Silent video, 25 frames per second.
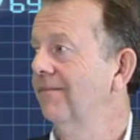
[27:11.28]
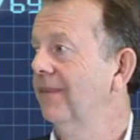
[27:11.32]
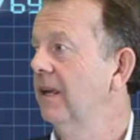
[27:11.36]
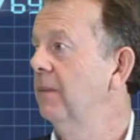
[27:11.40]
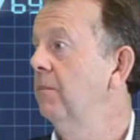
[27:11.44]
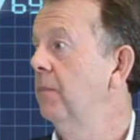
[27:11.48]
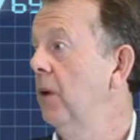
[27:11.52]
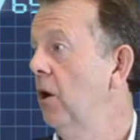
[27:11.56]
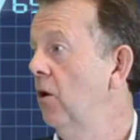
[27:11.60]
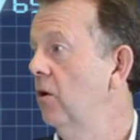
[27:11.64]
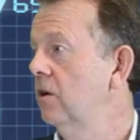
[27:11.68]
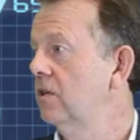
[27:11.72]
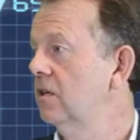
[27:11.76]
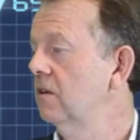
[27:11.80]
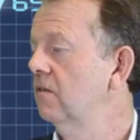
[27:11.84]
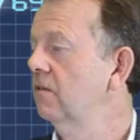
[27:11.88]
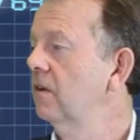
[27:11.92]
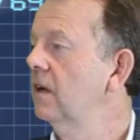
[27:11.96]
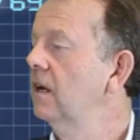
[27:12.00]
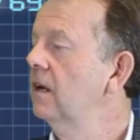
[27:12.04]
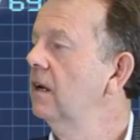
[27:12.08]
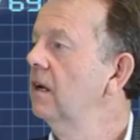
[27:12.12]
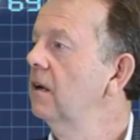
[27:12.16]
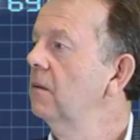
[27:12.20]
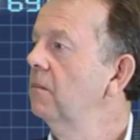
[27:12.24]
imperative.
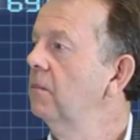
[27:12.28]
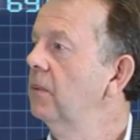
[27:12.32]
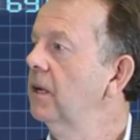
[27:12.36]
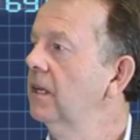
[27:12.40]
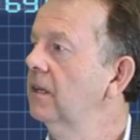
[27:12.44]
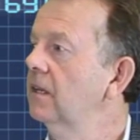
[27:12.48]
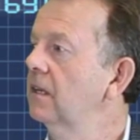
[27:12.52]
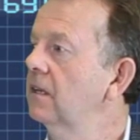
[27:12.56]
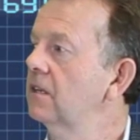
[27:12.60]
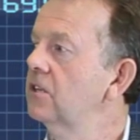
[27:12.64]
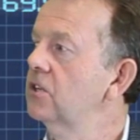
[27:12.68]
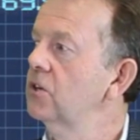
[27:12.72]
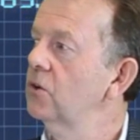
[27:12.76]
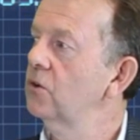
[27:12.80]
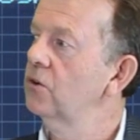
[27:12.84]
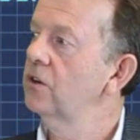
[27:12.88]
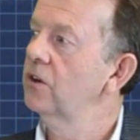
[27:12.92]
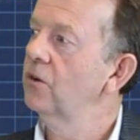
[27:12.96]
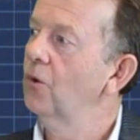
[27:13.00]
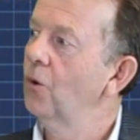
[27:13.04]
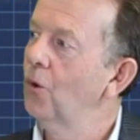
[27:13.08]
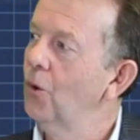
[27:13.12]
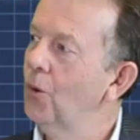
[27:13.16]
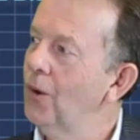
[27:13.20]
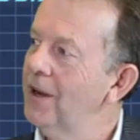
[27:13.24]
But the
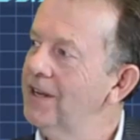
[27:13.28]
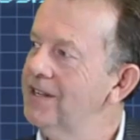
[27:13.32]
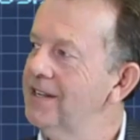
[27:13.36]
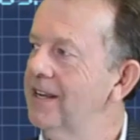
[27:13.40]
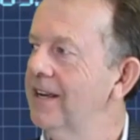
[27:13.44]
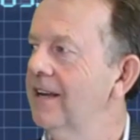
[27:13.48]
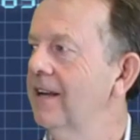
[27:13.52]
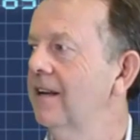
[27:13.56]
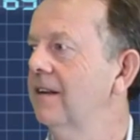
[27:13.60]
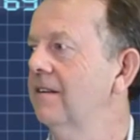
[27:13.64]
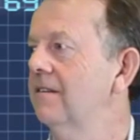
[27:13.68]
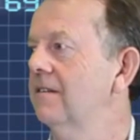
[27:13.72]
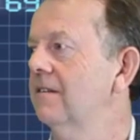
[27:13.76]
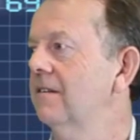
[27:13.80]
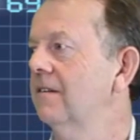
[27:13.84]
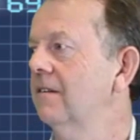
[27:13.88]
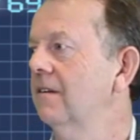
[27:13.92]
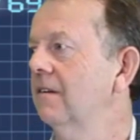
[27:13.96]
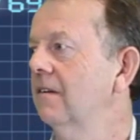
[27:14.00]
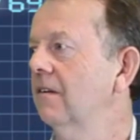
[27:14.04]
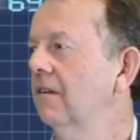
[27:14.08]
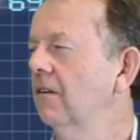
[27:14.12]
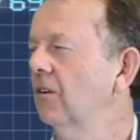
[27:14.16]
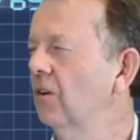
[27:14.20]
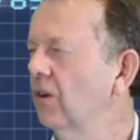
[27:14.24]
children always had
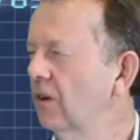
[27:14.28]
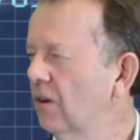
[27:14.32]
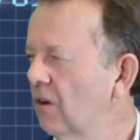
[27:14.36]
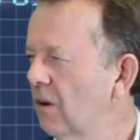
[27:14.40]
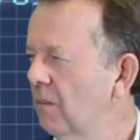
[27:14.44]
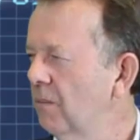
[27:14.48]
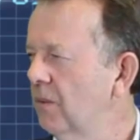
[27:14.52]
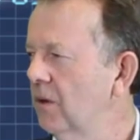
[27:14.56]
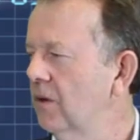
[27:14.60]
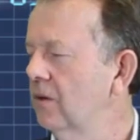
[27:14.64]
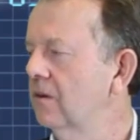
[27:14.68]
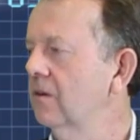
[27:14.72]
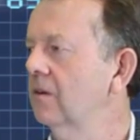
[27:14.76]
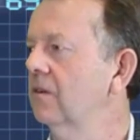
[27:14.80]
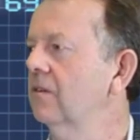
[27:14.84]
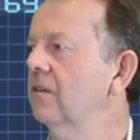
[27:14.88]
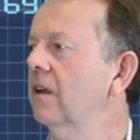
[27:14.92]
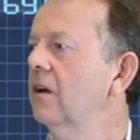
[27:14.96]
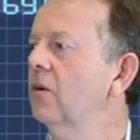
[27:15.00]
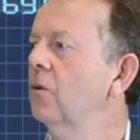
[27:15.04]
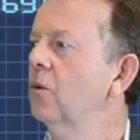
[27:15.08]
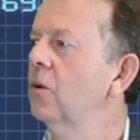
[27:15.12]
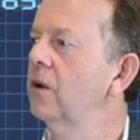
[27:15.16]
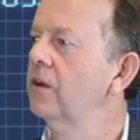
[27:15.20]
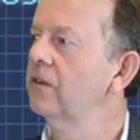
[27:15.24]
good computers.
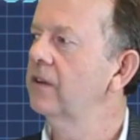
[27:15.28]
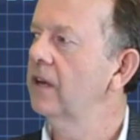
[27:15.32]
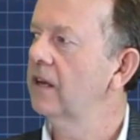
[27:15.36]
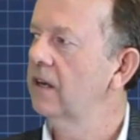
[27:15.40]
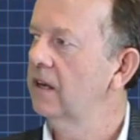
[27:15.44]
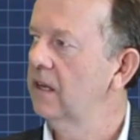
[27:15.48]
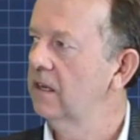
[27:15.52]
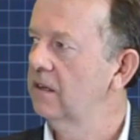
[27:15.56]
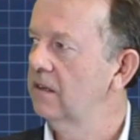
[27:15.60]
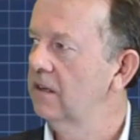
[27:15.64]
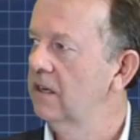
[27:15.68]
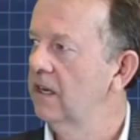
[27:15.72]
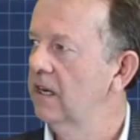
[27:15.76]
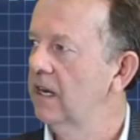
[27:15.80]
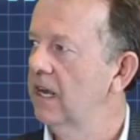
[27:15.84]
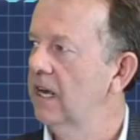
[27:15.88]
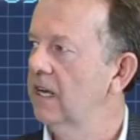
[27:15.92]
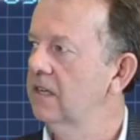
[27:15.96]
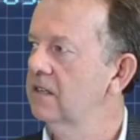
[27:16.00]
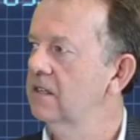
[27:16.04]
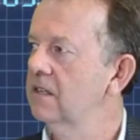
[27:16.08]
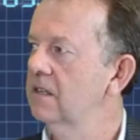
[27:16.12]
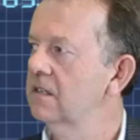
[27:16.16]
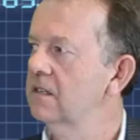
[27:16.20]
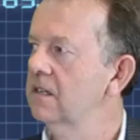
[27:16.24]
They always had internet
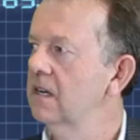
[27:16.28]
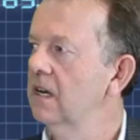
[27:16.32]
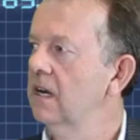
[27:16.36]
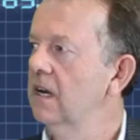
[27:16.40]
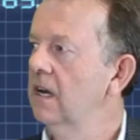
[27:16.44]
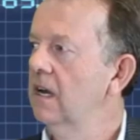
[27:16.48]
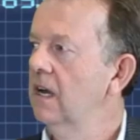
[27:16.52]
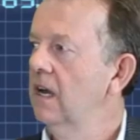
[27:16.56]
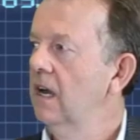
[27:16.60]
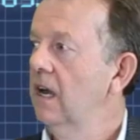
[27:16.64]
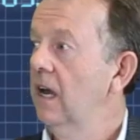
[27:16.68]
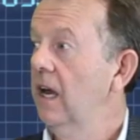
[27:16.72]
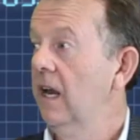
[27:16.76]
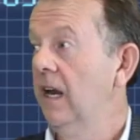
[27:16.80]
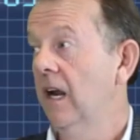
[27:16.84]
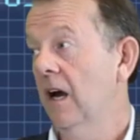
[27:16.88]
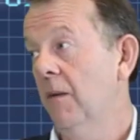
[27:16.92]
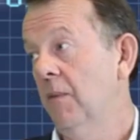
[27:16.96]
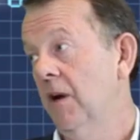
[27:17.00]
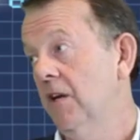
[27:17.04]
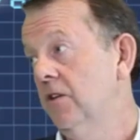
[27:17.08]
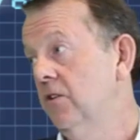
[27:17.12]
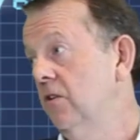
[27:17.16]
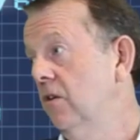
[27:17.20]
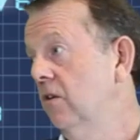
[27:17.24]
access. And
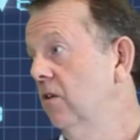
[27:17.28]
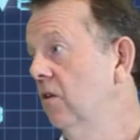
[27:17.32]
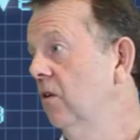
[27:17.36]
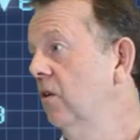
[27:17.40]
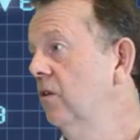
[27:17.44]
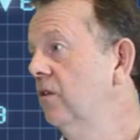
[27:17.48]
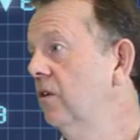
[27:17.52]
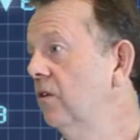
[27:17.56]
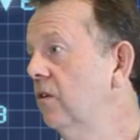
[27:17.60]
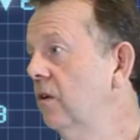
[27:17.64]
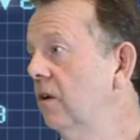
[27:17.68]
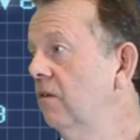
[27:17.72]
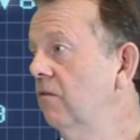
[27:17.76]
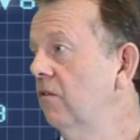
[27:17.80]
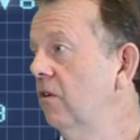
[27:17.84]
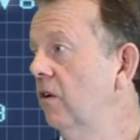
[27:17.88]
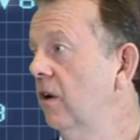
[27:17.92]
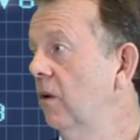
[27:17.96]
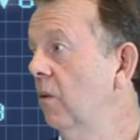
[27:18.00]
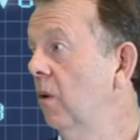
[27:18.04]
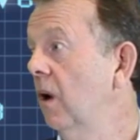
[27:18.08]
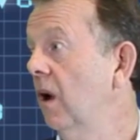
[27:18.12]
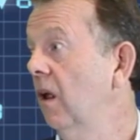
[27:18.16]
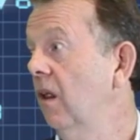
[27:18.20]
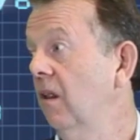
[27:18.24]
now my two girls are doing
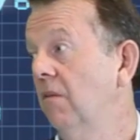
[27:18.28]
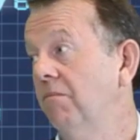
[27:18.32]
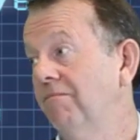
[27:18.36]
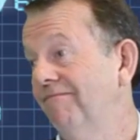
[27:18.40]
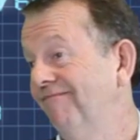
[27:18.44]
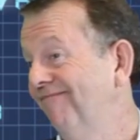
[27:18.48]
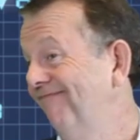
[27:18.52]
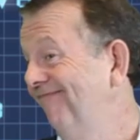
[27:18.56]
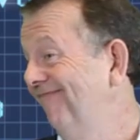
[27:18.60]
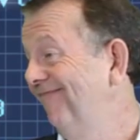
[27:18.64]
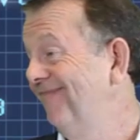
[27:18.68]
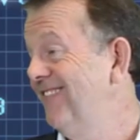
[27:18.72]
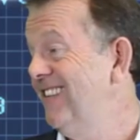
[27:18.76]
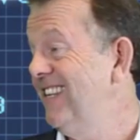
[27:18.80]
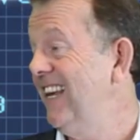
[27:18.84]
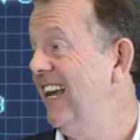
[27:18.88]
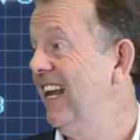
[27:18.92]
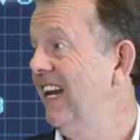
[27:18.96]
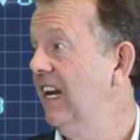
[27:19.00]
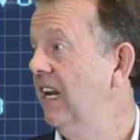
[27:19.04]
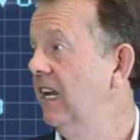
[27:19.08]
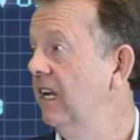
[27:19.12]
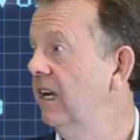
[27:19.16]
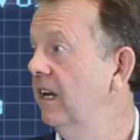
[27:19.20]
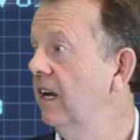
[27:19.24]
very well,
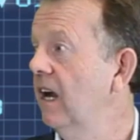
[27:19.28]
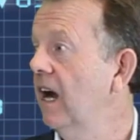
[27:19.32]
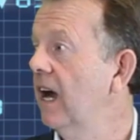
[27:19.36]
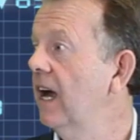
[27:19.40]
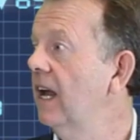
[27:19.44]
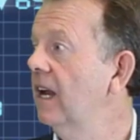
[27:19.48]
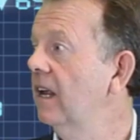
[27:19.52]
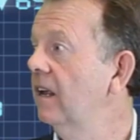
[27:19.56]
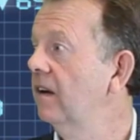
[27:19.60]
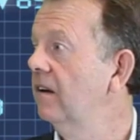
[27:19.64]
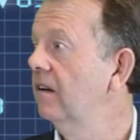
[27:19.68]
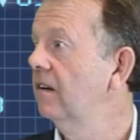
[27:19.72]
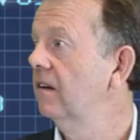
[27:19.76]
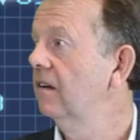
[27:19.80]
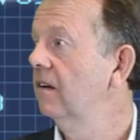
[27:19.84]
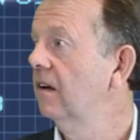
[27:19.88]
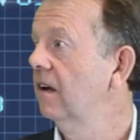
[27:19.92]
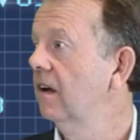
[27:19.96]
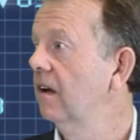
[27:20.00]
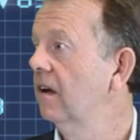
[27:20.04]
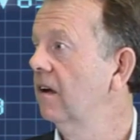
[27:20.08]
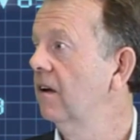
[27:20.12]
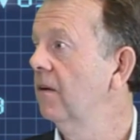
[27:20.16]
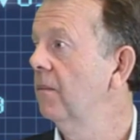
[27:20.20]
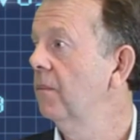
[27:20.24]
sadly, in Ireland.
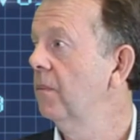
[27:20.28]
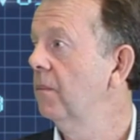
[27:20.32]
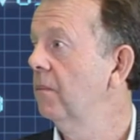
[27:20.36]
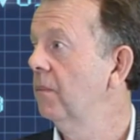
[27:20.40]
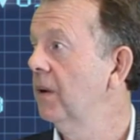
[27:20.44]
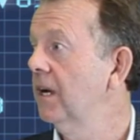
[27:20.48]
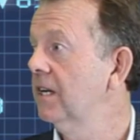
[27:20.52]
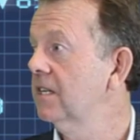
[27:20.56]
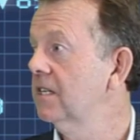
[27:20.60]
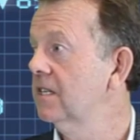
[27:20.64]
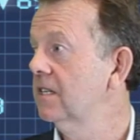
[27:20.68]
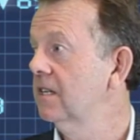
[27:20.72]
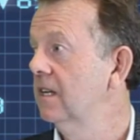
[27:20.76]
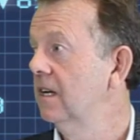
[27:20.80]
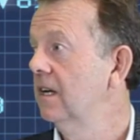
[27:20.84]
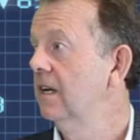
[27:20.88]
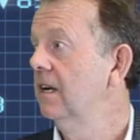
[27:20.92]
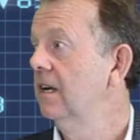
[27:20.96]
But